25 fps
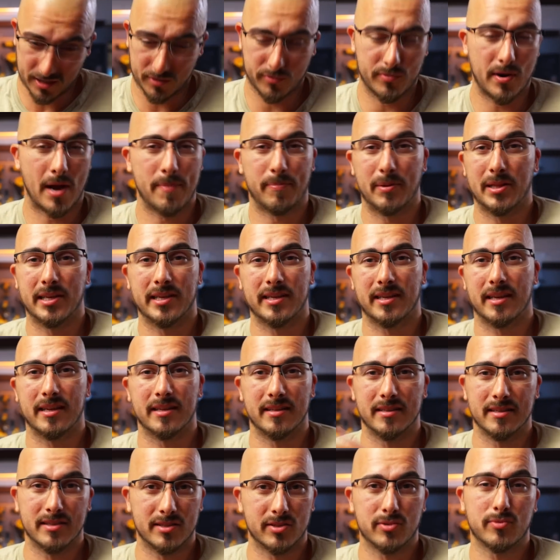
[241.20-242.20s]
gonna drop a link
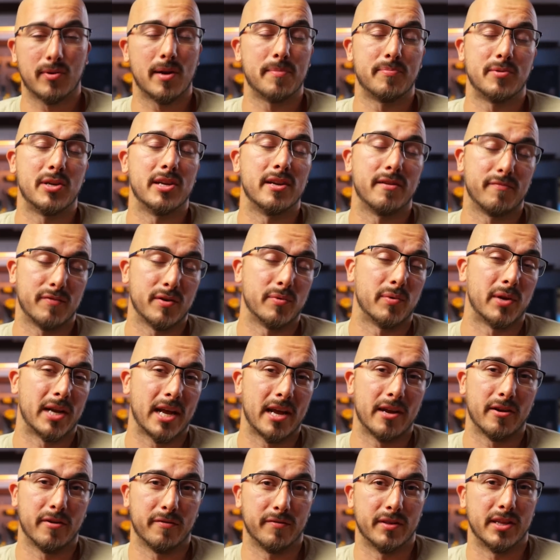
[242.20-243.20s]
in the description if you wanna
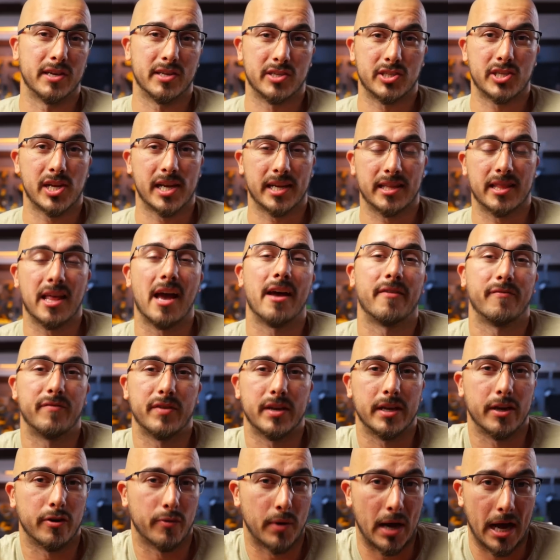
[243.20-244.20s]
head over there and check that
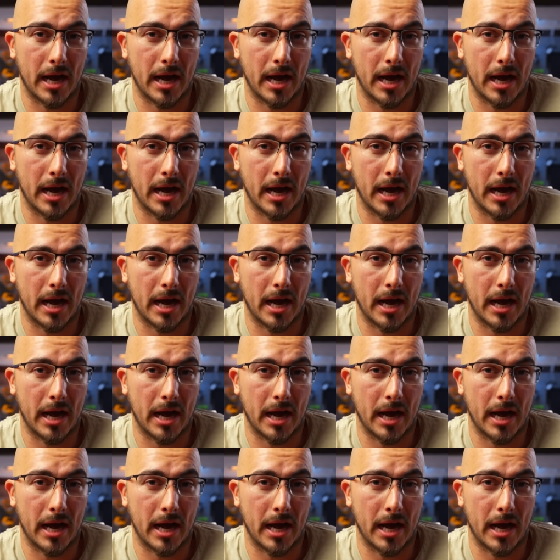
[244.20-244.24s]
video